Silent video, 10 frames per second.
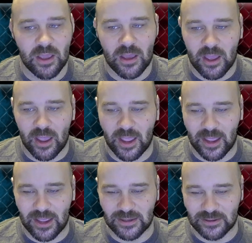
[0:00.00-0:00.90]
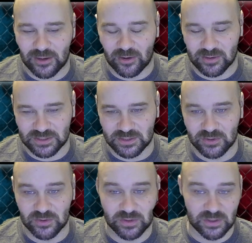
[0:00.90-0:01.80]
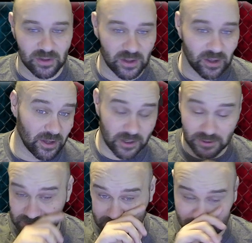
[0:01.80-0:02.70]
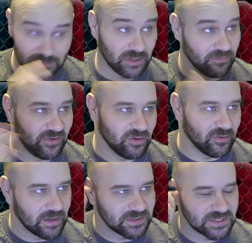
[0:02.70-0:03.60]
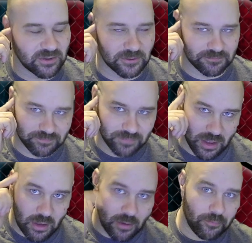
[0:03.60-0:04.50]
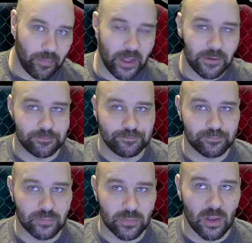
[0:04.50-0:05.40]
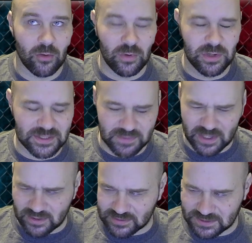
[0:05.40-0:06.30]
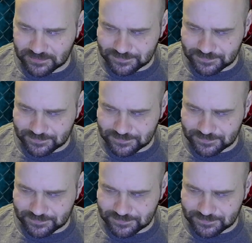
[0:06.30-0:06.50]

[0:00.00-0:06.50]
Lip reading: And also, video games, etc. But I wanted something else.